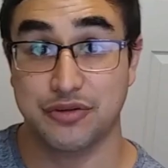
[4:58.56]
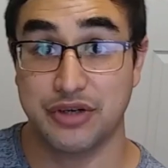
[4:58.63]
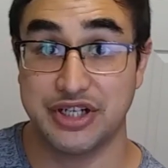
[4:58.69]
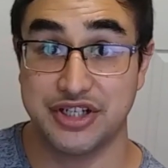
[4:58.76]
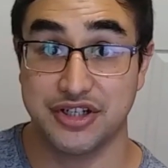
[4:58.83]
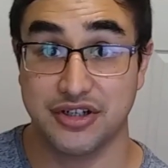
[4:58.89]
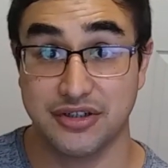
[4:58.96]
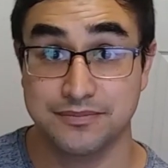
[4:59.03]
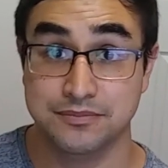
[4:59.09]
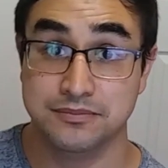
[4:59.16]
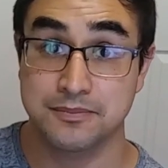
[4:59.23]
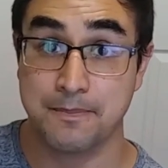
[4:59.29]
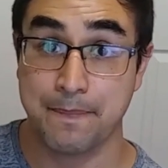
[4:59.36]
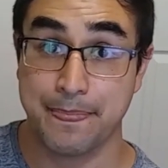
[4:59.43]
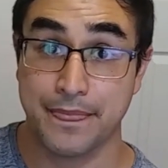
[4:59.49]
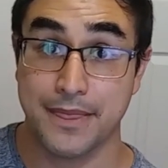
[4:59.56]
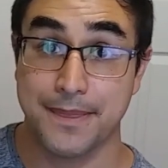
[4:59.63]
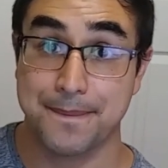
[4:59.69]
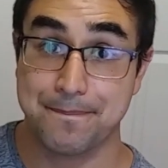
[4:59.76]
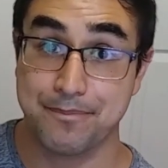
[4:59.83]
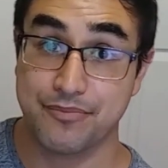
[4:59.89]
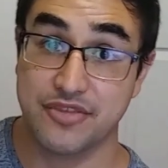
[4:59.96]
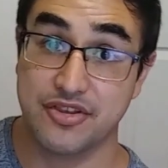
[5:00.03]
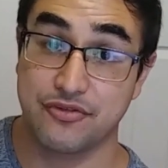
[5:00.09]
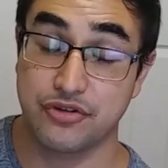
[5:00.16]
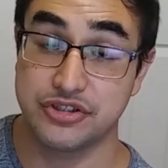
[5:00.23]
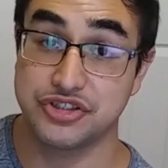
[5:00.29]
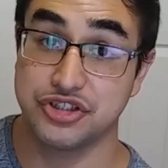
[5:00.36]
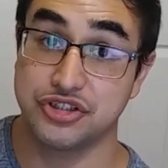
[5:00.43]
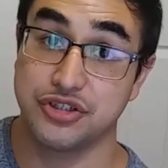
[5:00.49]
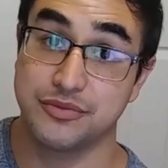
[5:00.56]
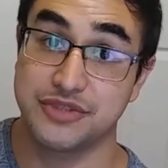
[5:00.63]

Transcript: right here. for his YouTube